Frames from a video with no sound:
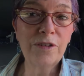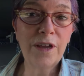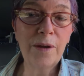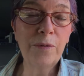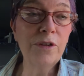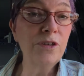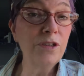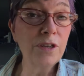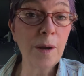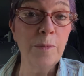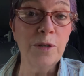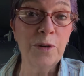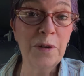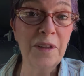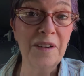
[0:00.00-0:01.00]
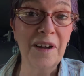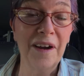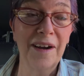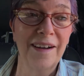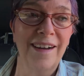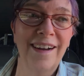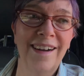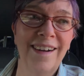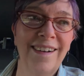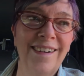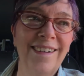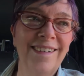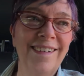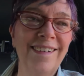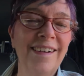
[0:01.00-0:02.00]
say, would you stop showing the dog?
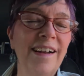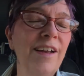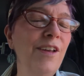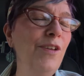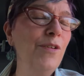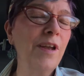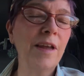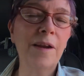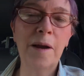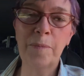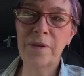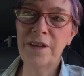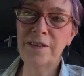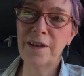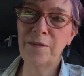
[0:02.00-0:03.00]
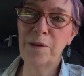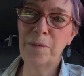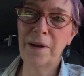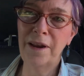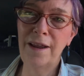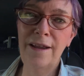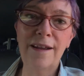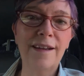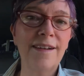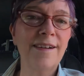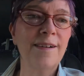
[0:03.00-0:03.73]
You cannot please everybody.